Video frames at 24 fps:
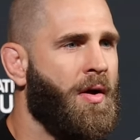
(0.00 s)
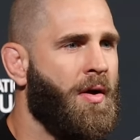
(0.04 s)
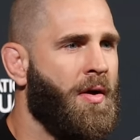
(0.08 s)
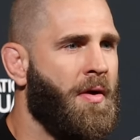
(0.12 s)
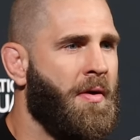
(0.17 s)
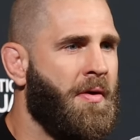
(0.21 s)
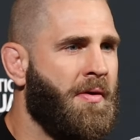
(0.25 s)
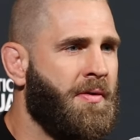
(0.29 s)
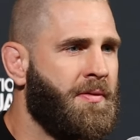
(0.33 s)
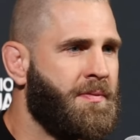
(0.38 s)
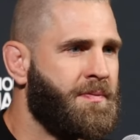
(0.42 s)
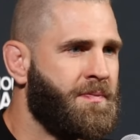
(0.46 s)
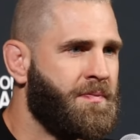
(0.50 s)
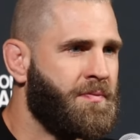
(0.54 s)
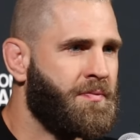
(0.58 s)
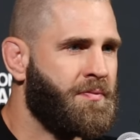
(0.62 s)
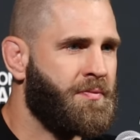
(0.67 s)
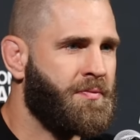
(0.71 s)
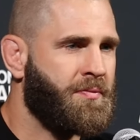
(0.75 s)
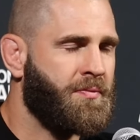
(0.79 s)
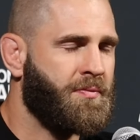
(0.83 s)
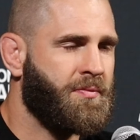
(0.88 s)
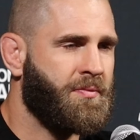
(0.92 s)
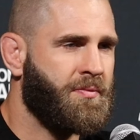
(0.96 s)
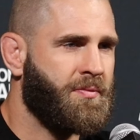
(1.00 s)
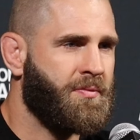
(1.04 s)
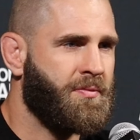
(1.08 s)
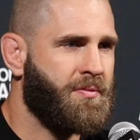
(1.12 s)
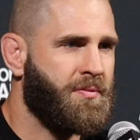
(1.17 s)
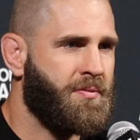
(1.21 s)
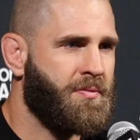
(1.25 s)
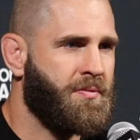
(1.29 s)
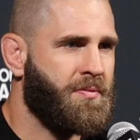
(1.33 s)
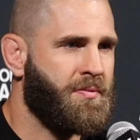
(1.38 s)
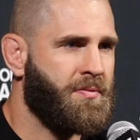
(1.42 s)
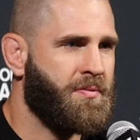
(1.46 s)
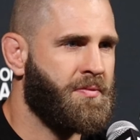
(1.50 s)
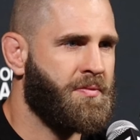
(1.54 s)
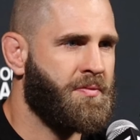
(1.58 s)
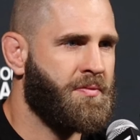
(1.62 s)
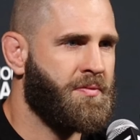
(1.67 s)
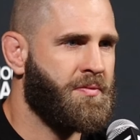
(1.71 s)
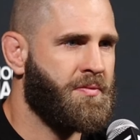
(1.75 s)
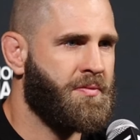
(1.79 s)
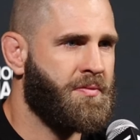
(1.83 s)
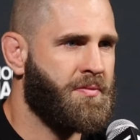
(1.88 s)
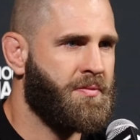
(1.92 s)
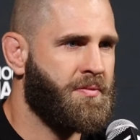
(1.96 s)

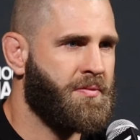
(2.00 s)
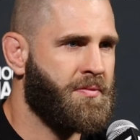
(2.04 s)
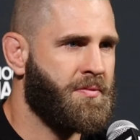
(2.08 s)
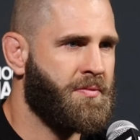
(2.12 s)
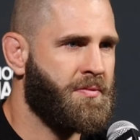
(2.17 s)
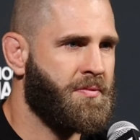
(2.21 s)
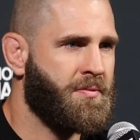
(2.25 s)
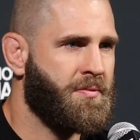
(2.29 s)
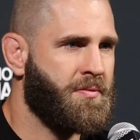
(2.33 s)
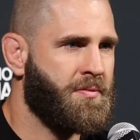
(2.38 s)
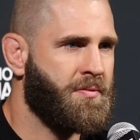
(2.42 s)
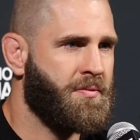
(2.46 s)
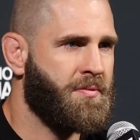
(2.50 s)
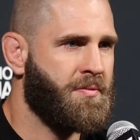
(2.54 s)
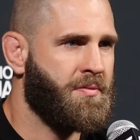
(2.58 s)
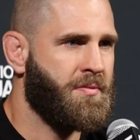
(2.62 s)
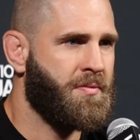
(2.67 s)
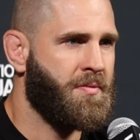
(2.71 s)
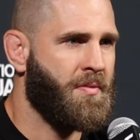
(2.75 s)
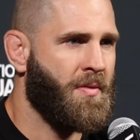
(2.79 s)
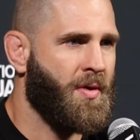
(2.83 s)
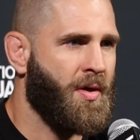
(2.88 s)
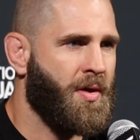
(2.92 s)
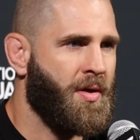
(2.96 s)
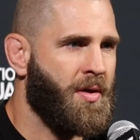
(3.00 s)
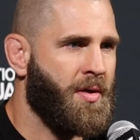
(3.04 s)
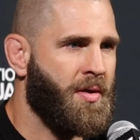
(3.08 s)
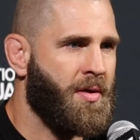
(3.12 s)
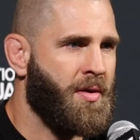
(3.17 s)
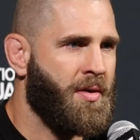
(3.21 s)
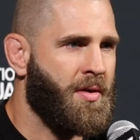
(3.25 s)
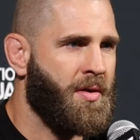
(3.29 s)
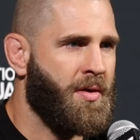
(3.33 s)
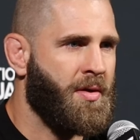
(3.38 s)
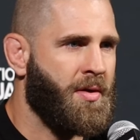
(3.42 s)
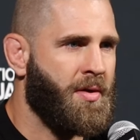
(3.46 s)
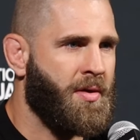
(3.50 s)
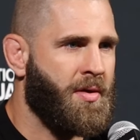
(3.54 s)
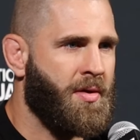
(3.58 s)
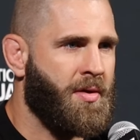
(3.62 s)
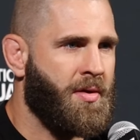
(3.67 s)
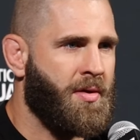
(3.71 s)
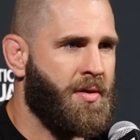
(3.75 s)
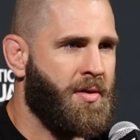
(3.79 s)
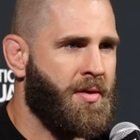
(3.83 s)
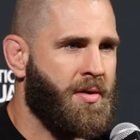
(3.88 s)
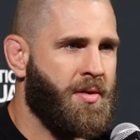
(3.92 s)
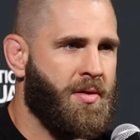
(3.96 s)

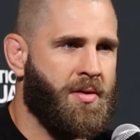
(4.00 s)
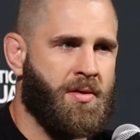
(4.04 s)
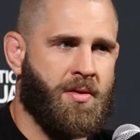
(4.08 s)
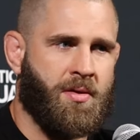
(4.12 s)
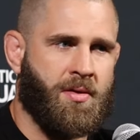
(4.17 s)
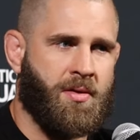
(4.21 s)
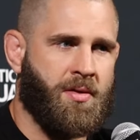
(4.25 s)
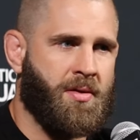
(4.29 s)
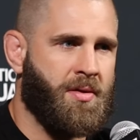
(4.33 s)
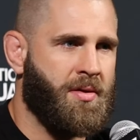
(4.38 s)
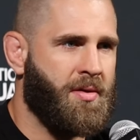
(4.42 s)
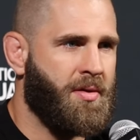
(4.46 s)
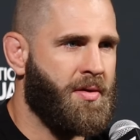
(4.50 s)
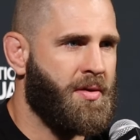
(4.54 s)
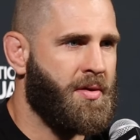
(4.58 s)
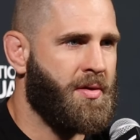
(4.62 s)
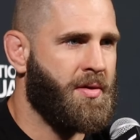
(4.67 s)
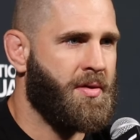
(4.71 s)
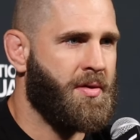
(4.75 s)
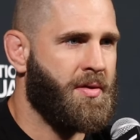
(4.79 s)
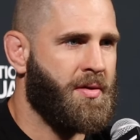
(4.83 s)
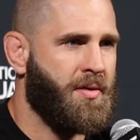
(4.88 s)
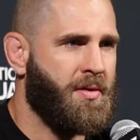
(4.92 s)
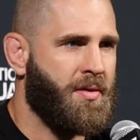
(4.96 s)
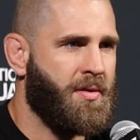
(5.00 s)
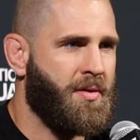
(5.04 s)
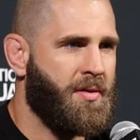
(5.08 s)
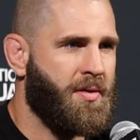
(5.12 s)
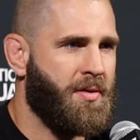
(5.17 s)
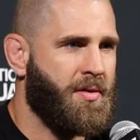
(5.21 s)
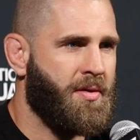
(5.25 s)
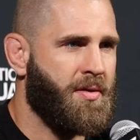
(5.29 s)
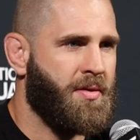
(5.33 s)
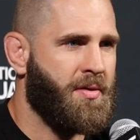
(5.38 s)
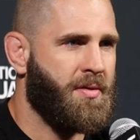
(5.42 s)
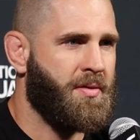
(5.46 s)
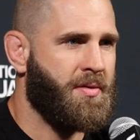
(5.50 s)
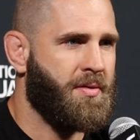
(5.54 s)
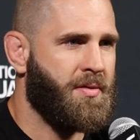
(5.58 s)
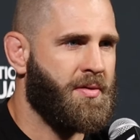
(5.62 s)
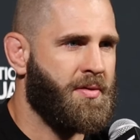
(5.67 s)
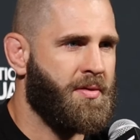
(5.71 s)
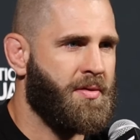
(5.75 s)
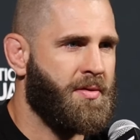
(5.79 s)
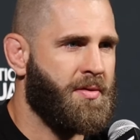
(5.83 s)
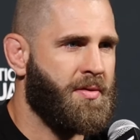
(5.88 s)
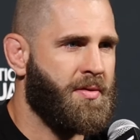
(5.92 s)
(silence)